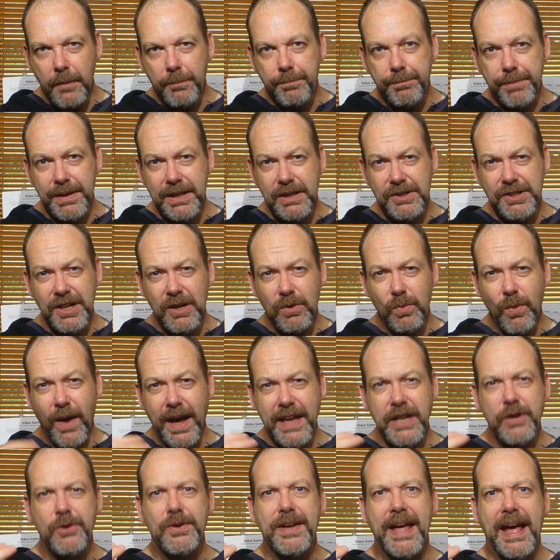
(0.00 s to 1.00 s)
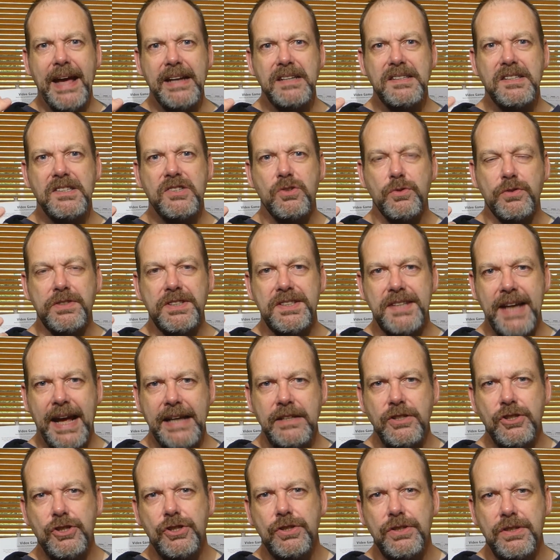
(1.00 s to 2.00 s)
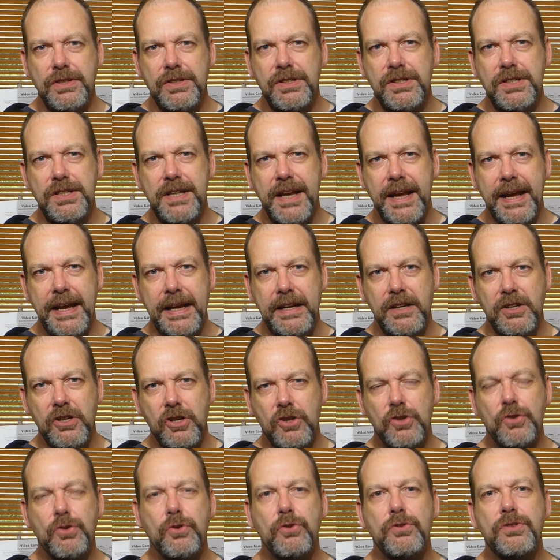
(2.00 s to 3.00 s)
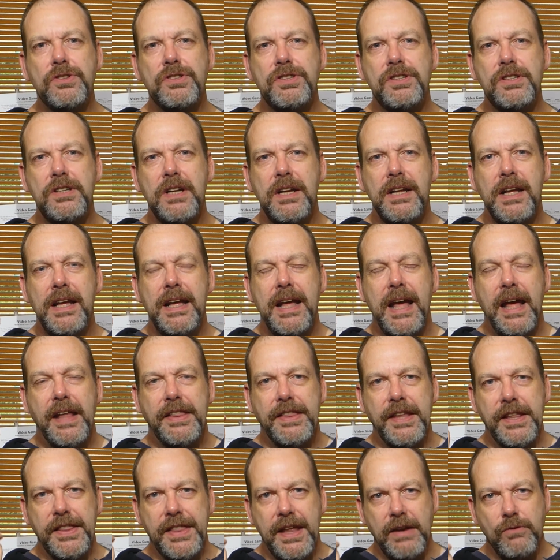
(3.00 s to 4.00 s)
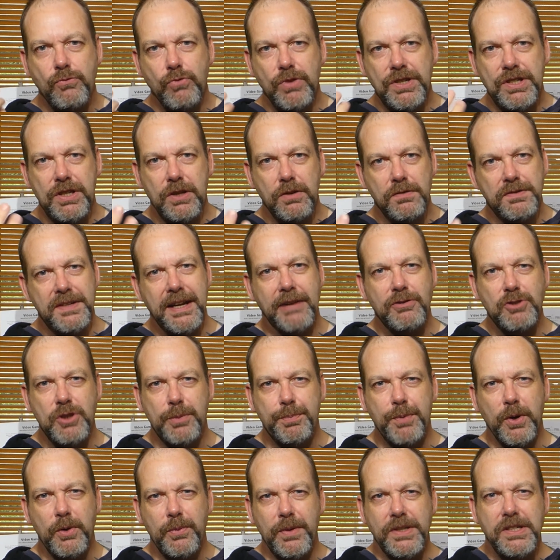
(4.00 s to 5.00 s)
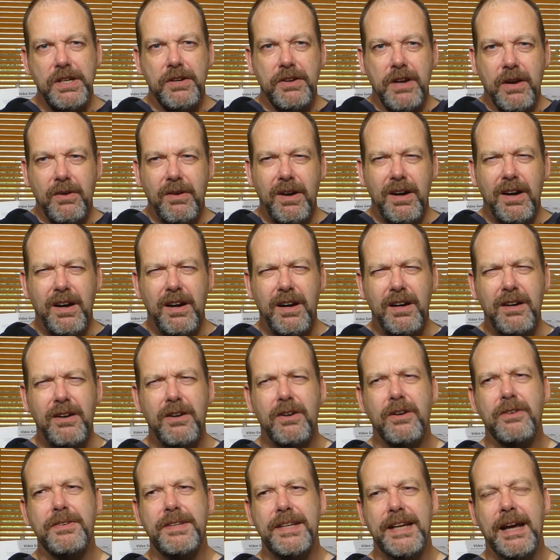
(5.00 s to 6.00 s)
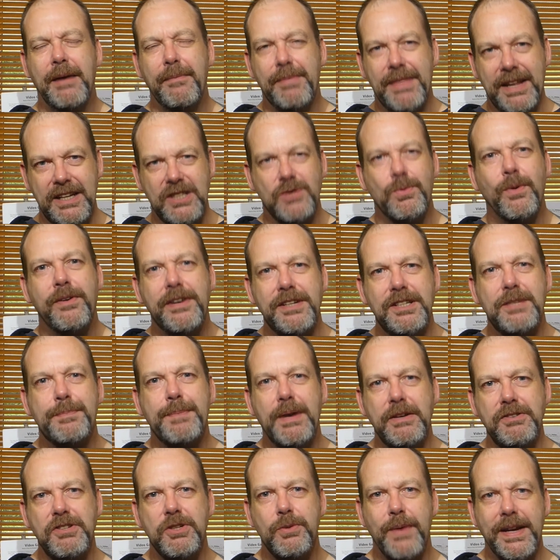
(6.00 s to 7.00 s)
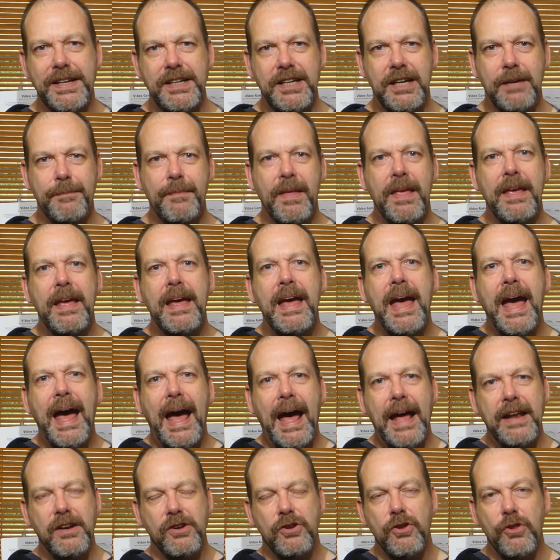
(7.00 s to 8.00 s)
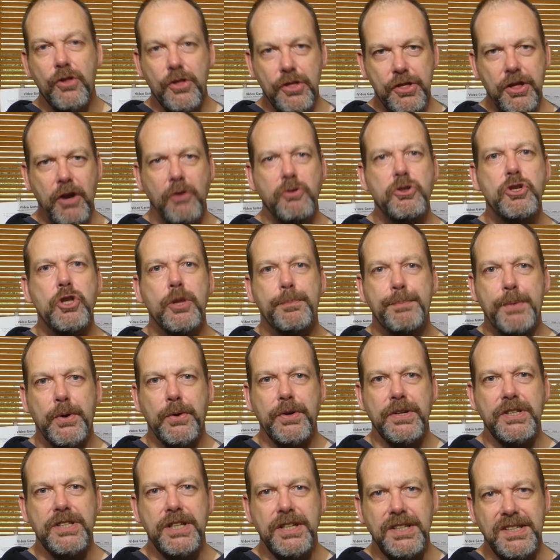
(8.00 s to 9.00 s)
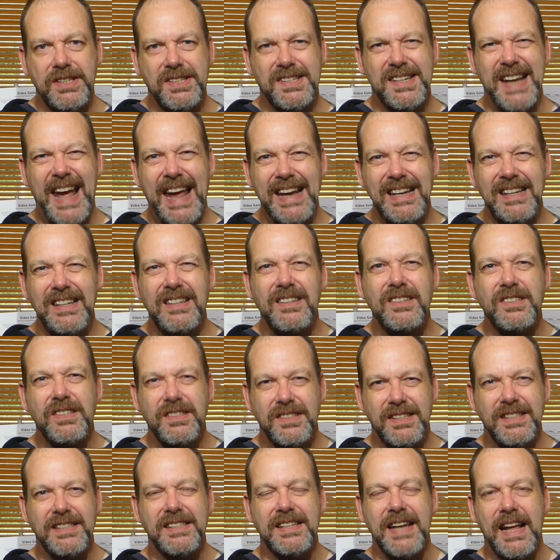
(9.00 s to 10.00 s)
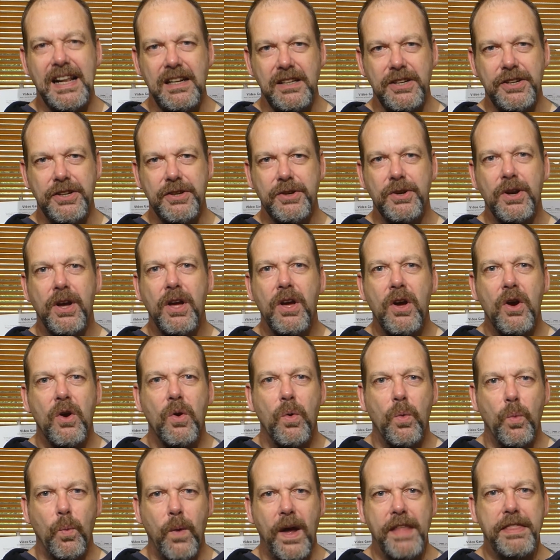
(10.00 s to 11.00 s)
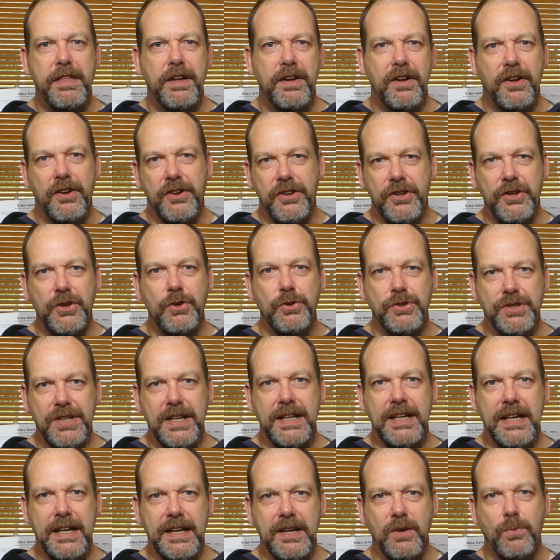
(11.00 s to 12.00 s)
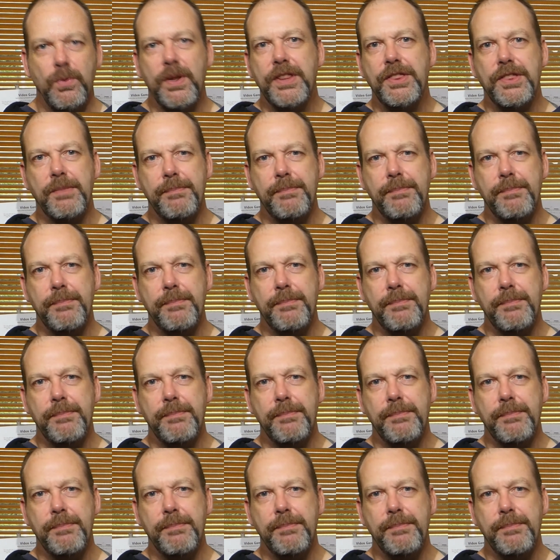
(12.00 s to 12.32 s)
build up where you get sort of tensions in chords that then resolve down to the point where it'll go, oh yeah, that's where it's supposed to end up. And those are the points that tend to tell you whether you're dealing with the